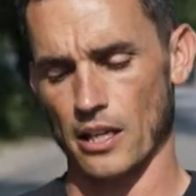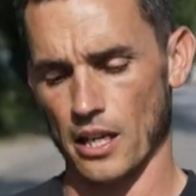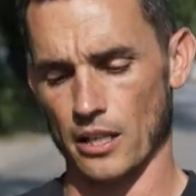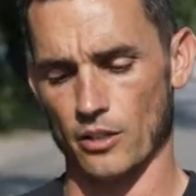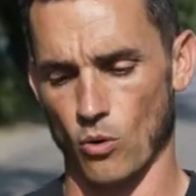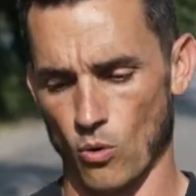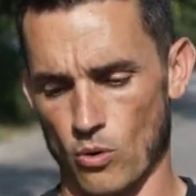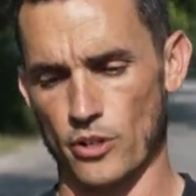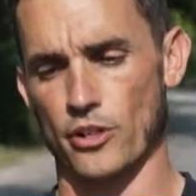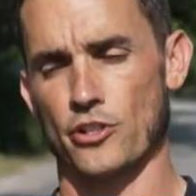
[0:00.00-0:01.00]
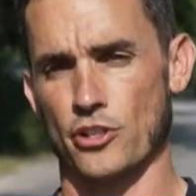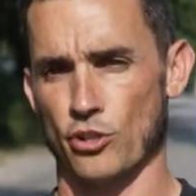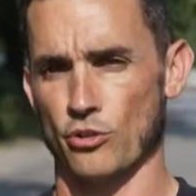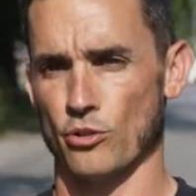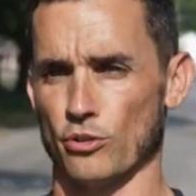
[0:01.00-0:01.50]
in order
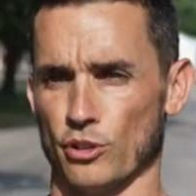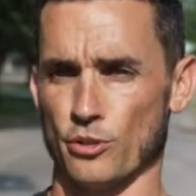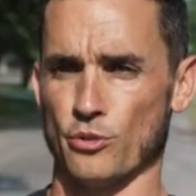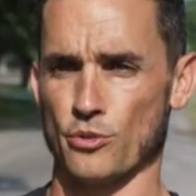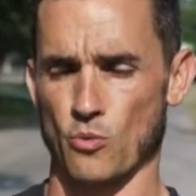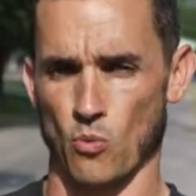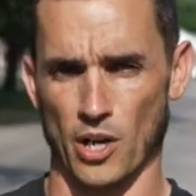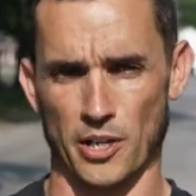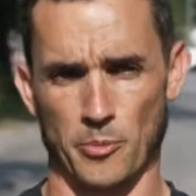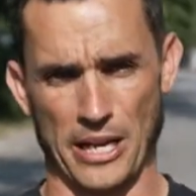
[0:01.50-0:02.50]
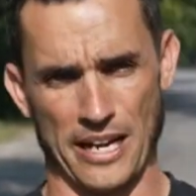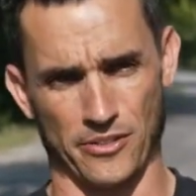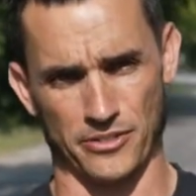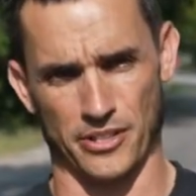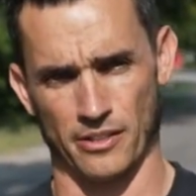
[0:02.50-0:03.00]
to lose one
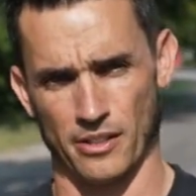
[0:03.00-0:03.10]
pound.